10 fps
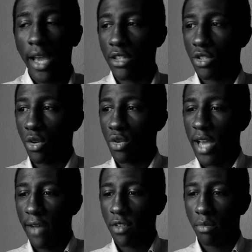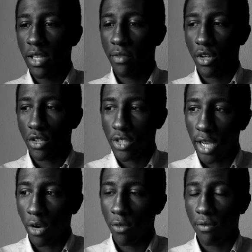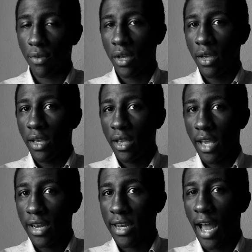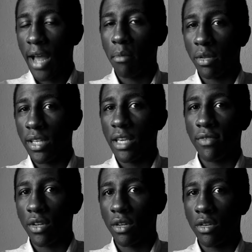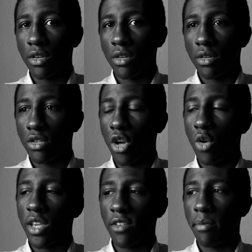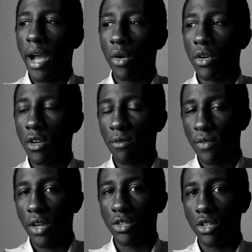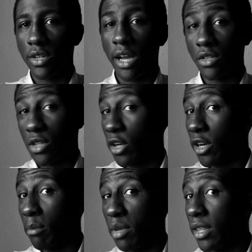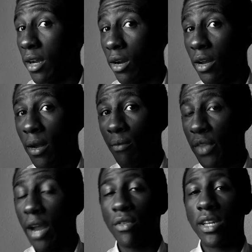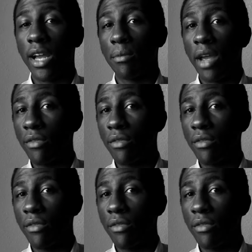And so you have to believe in yourself and not don't give power to your fears and your doubts. They're going to be there every time.